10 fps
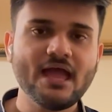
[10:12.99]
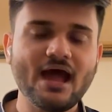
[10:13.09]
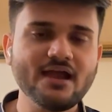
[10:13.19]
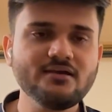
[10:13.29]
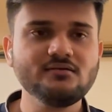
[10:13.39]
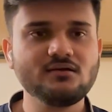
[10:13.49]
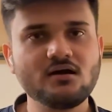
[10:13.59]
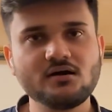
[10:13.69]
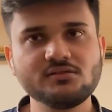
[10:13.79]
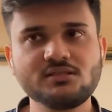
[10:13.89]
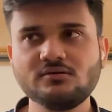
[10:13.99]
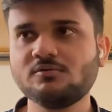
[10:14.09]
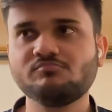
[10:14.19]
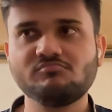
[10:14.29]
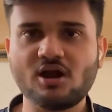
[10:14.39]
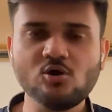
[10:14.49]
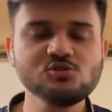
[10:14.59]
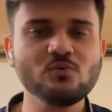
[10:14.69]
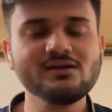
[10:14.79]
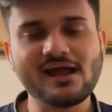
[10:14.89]
And the rounds
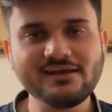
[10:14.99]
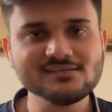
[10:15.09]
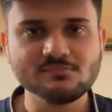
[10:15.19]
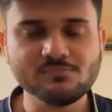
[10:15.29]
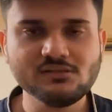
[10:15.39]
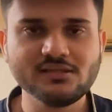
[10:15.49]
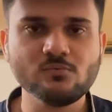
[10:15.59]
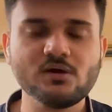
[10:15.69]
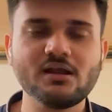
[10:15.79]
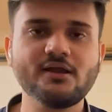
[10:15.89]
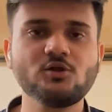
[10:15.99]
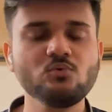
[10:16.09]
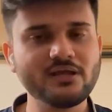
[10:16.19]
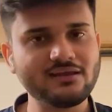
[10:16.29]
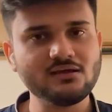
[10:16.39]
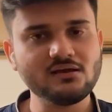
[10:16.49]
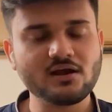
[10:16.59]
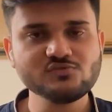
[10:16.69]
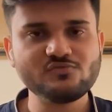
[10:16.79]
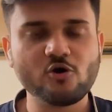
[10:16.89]
were kind of simple. There were like two technical
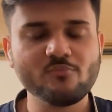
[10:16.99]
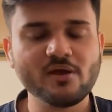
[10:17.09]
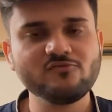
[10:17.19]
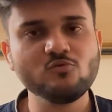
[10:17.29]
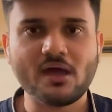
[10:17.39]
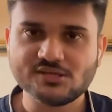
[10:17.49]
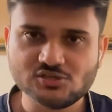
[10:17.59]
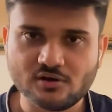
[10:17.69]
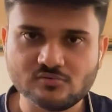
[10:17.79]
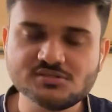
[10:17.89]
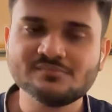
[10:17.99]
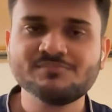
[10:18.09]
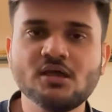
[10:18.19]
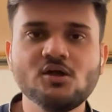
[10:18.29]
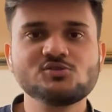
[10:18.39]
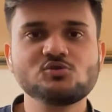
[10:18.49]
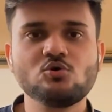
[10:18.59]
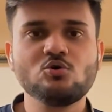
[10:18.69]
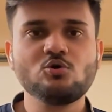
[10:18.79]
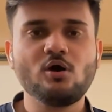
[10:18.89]
rounds followed by a few manager rounds.
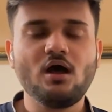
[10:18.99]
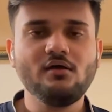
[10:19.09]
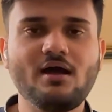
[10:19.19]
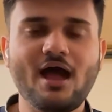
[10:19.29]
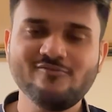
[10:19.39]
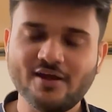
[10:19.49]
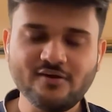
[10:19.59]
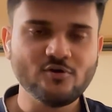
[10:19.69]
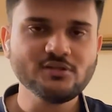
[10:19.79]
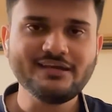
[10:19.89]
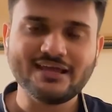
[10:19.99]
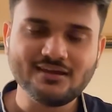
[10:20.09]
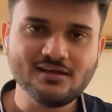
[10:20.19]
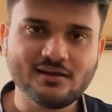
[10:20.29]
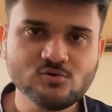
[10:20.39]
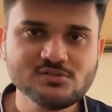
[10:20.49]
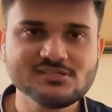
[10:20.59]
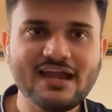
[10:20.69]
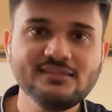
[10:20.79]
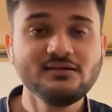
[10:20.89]
So I went for the technical rounds,
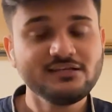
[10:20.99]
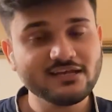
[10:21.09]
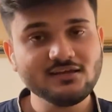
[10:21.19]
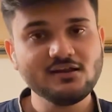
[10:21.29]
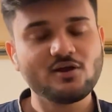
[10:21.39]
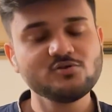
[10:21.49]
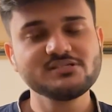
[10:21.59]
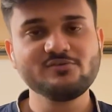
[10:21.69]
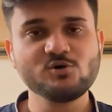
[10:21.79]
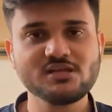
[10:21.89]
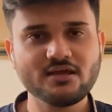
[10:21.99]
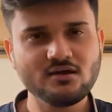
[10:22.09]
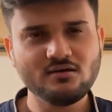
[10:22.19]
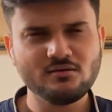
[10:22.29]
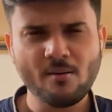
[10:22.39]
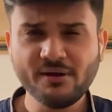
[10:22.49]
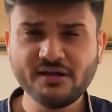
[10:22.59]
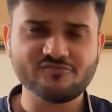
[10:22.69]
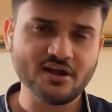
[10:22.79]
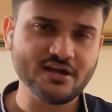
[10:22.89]
and in the technical rounds, it was like a bit
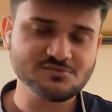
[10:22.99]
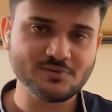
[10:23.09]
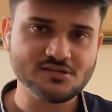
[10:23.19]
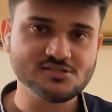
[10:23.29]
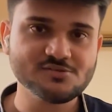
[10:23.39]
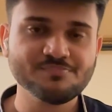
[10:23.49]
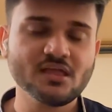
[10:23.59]
different experience.